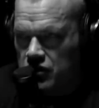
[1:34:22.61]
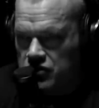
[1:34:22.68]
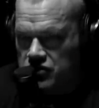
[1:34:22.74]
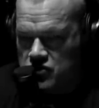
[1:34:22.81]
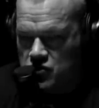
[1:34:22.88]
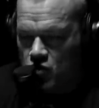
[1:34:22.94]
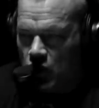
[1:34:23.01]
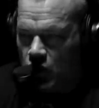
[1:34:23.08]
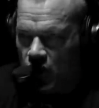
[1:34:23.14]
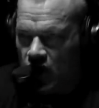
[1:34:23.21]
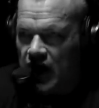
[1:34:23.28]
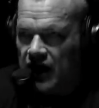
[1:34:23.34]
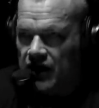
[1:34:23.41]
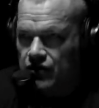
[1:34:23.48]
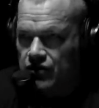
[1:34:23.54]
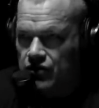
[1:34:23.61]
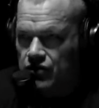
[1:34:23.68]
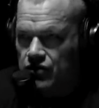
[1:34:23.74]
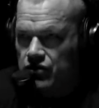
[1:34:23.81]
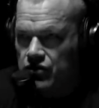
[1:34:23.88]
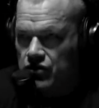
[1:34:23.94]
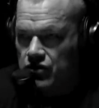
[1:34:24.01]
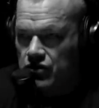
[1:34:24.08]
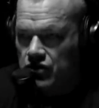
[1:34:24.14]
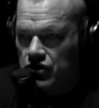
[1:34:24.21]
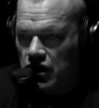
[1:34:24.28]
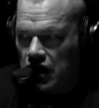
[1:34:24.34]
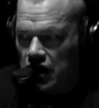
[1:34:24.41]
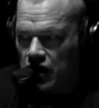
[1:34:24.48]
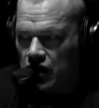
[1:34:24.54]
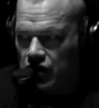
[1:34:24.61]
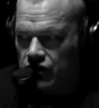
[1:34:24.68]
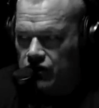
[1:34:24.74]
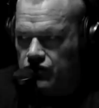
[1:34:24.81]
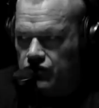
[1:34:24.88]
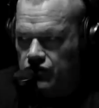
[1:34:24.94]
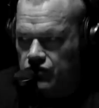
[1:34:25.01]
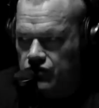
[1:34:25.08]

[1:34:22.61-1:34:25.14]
This is where we're at, and